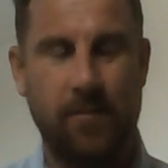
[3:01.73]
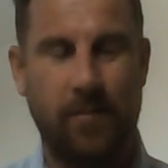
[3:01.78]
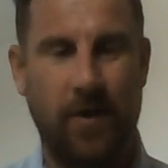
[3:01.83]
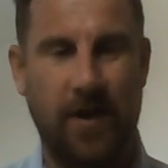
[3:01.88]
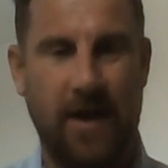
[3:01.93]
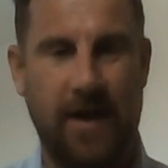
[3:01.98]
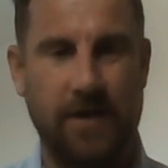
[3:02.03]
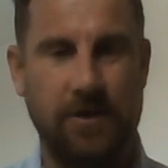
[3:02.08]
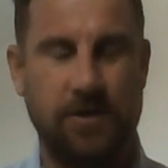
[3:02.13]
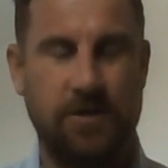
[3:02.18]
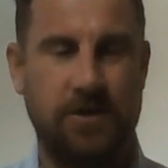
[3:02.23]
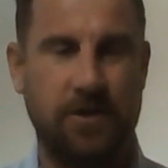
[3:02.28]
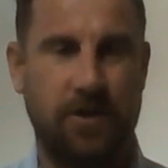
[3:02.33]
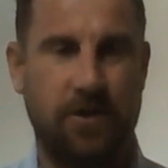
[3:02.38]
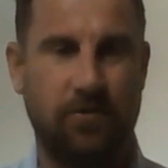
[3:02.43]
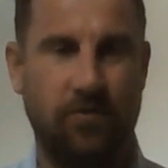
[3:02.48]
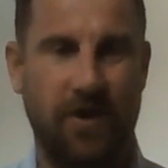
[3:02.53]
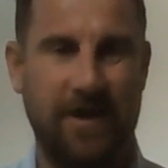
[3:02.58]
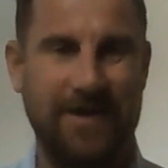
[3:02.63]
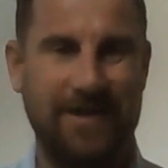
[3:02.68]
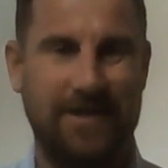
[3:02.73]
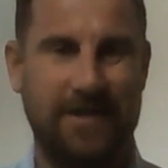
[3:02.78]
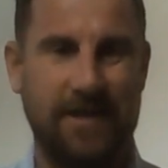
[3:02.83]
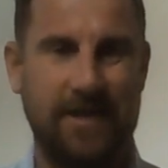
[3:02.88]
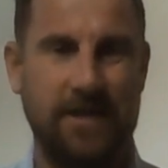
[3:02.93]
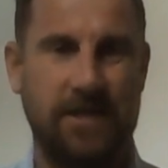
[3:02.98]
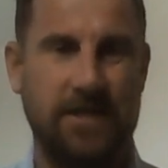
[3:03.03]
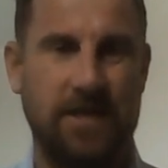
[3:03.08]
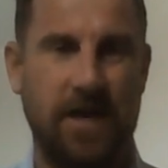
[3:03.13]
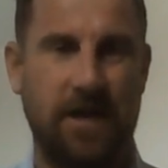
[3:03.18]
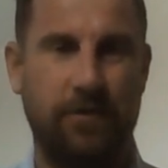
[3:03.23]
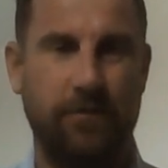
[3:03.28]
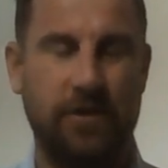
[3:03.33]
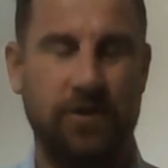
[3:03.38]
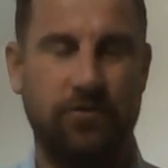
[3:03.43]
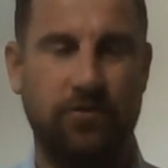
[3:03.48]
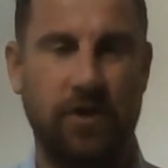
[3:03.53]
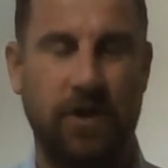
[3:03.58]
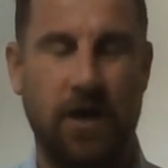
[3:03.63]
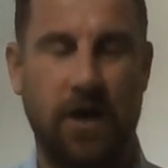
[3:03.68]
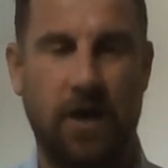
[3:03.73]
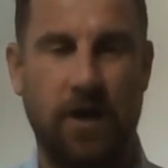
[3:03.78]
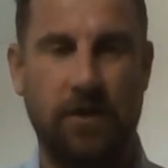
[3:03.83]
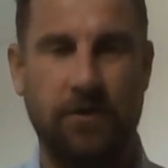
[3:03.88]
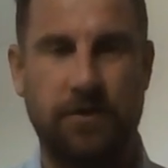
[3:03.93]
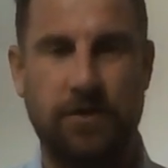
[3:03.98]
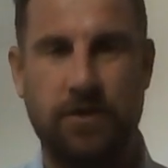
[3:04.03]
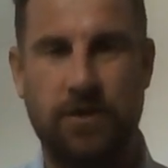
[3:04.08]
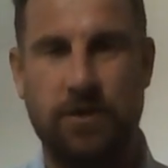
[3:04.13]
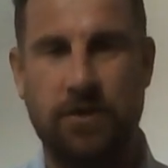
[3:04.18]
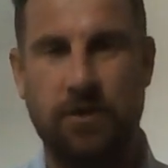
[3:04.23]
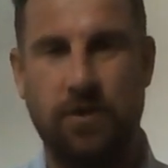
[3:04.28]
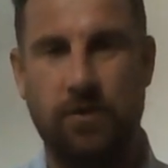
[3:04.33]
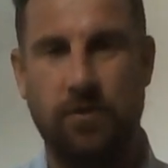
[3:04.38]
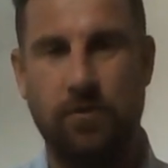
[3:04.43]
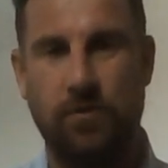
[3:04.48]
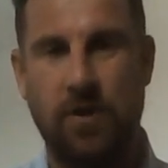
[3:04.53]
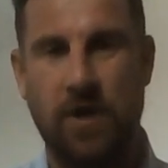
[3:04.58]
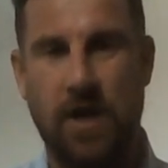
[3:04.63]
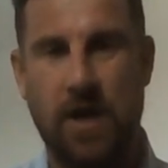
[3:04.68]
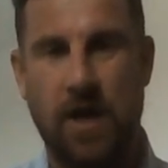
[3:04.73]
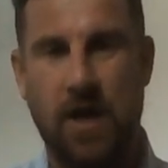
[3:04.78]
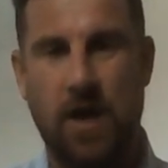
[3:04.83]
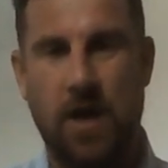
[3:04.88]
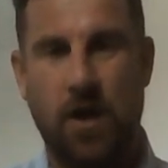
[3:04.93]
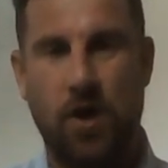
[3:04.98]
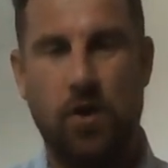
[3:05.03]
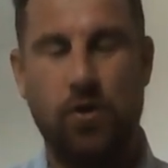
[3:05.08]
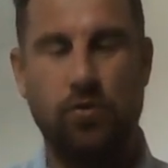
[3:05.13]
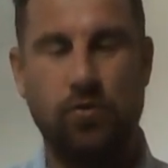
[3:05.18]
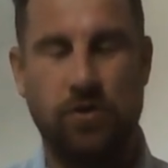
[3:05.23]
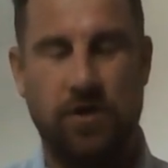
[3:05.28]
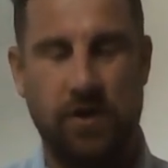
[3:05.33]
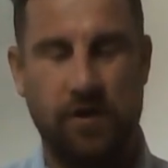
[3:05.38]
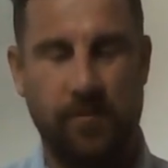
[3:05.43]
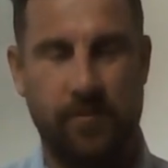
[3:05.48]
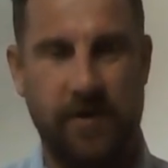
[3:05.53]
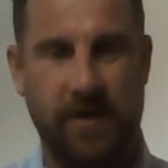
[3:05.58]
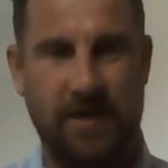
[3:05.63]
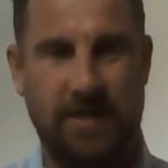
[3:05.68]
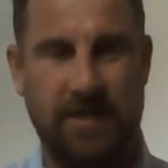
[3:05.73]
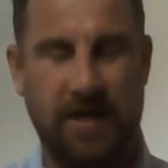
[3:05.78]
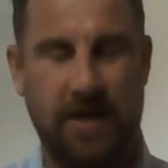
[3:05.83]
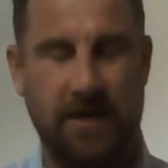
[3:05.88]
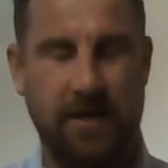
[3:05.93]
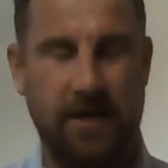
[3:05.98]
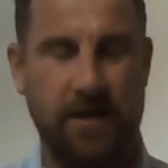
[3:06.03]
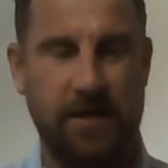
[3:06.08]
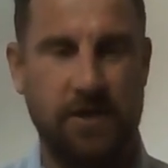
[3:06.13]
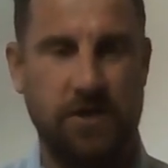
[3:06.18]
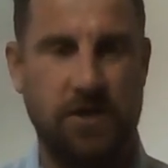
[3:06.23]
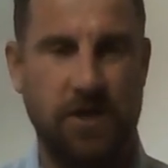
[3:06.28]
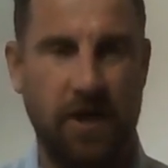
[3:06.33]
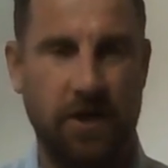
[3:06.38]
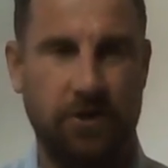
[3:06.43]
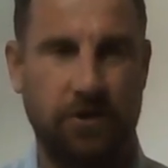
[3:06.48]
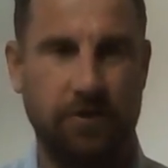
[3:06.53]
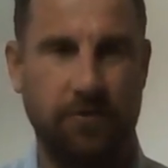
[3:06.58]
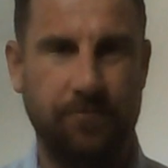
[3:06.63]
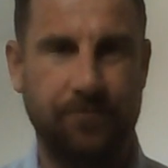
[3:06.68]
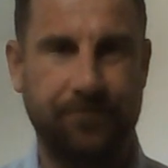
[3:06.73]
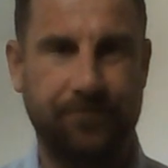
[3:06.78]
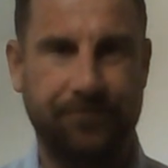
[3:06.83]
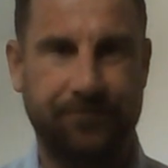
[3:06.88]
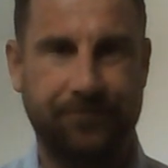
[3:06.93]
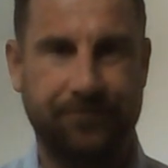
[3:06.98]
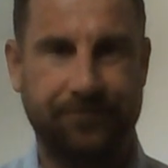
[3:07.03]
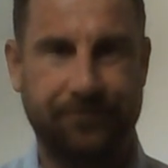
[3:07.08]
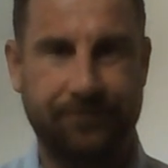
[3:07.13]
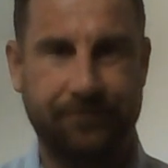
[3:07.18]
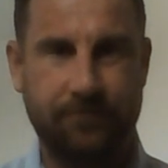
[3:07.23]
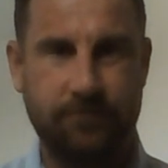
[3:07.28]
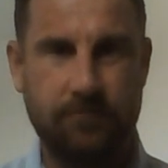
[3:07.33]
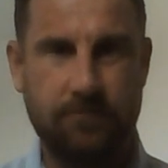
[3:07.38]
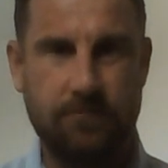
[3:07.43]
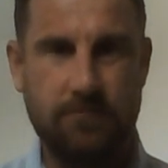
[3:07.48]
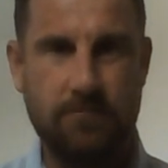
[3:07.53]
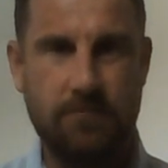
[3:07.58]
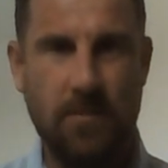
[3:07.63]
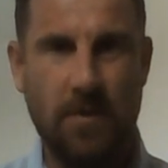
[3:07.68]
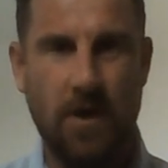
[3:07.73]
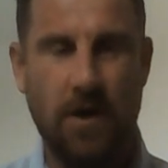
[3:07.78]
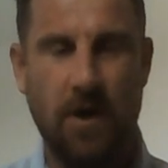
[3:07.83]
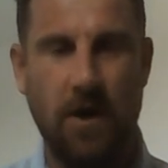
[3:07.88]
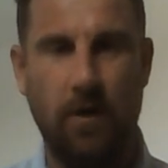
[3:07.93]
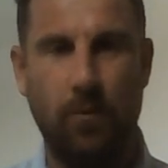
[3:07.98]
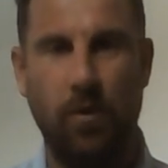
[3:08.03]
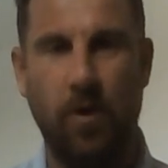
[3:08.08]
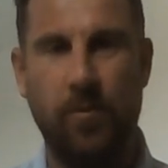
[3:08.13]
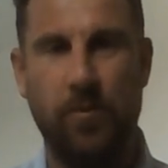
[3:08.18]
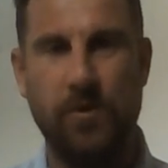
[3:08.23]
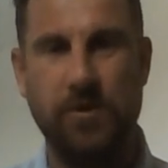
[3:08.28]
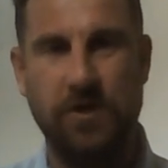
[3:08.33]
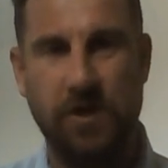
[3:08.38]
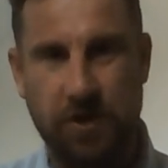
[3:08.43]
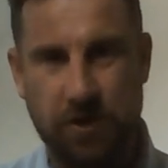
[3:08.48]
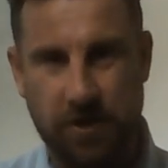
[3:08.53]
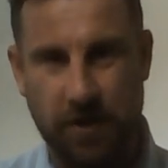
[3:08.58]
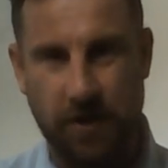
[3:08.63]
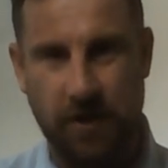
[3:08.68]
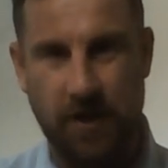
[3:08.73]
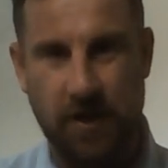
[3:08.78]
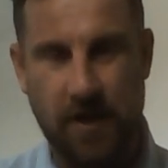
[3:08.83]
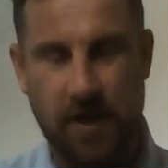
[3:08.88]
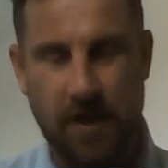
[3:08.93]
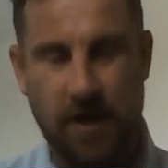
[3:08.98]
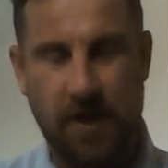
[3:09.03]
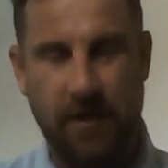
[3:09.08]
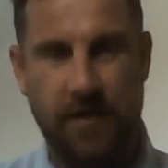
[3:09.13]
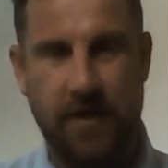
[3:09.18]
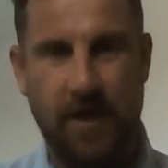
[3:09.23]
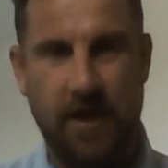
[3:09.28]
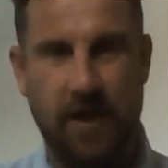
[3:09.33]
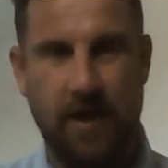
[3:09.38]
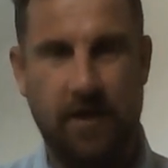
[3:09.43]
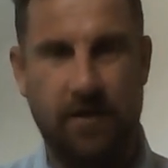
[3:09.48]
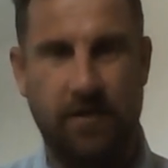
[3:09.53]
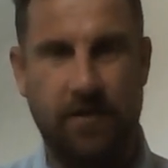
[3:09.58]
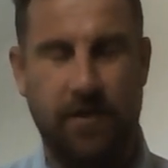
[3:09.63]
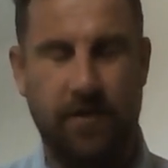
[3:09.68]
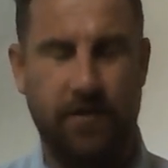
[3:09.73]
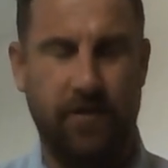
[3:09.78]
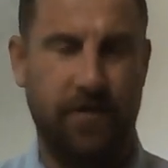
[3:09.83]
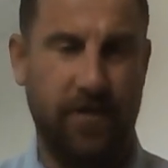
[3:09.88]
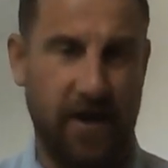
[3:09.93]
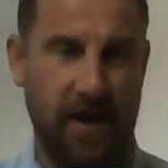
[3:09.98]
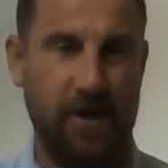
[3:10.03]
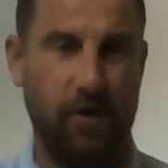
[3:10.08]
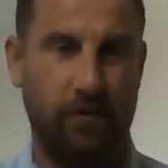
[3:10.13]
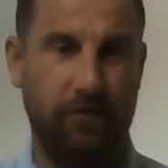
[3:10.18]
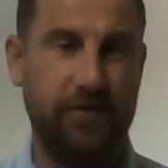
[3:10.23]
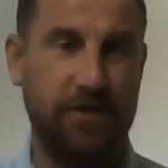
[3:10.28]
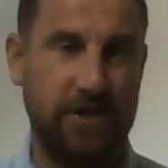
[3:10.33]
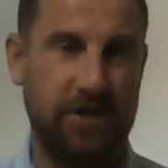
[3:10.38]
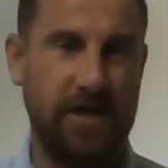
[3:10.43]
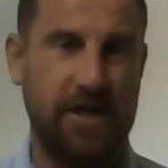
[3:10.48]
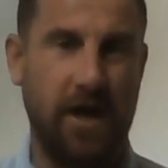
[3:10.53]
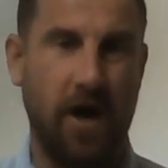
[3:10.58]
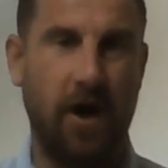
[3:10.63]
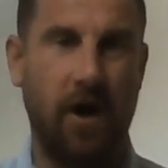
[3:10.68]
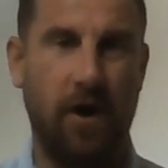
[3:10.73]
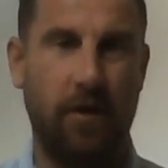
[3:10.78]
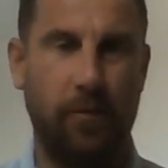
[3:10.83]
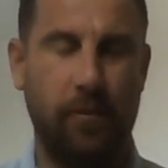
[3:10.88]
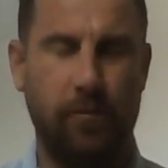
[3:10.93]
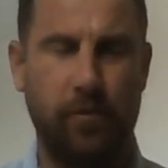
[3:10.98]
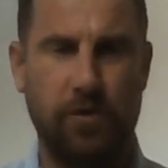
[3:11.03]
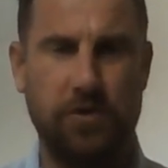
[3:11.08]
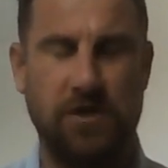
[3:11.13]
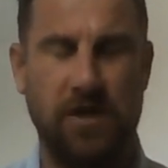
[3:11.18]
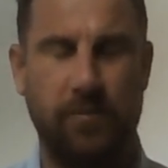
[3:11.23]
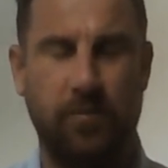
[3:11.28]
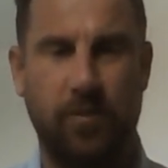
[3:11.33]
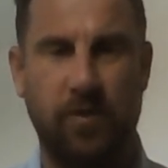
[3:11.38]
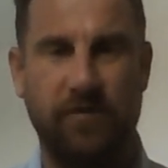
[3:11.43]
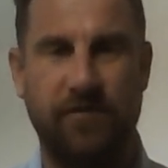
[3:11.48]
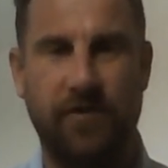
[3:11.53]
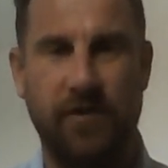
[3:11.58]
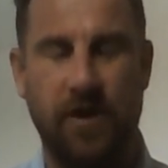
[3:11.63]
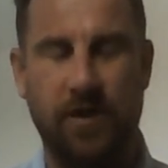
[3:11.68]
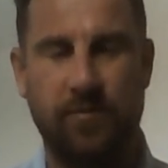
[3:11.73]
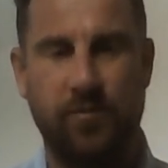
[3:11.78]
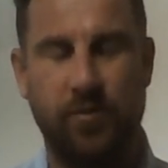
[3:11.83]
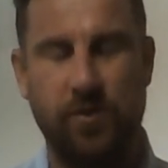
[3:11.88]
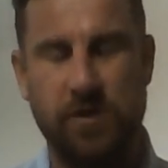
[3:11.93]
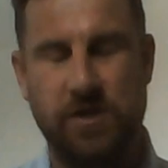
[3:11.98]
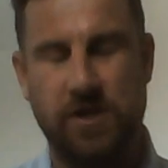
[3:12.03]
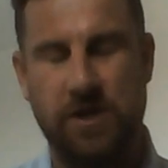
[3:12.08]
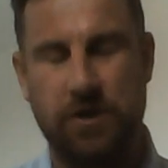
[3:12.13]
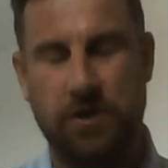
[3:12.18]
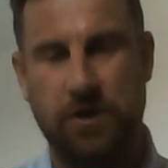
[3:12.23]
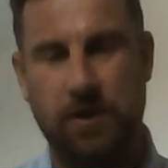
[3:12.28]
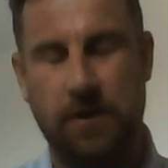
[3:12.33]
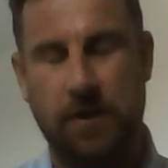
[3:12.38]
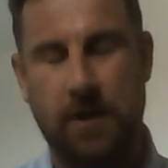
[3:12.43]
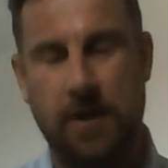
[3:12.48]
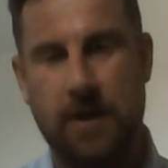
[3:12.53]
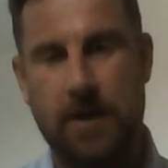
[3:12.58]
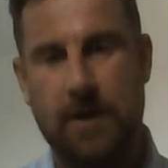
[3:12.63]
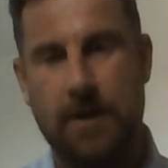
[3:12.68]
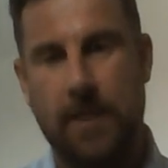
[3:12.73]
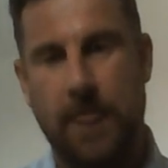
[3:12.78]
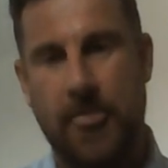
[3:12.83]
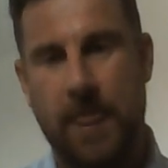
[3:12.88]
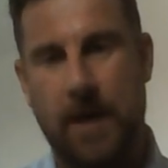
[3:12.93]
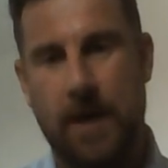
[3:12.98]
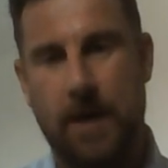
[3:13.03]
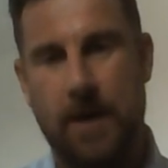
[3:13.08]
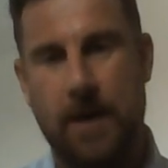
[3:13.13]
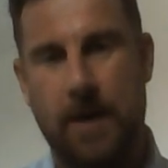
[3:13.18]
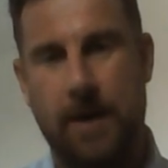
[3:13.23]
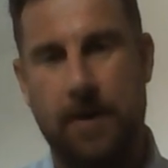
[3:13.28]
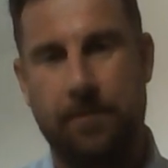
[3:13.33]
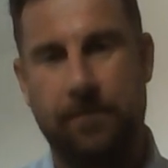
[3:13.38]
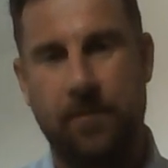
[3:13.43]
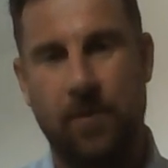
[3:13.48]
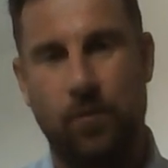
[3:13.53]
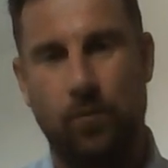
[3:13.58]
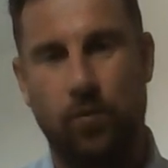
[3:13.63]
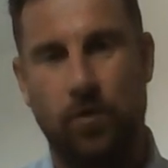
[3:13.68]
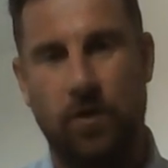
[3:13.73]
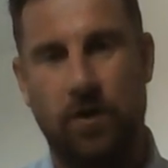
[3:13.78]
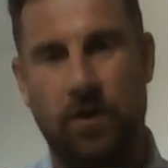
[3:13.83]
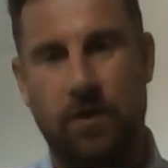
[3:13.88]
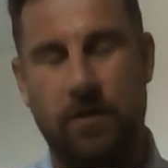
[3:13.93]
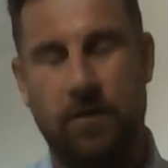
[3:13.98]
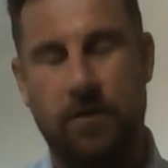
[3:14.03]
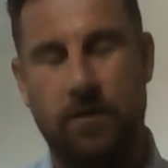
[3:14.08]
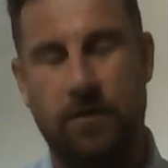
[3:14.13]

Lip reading: plans to great detail as regards to who's going to be attending the session, what position they obviously are, and what's their preferred position, what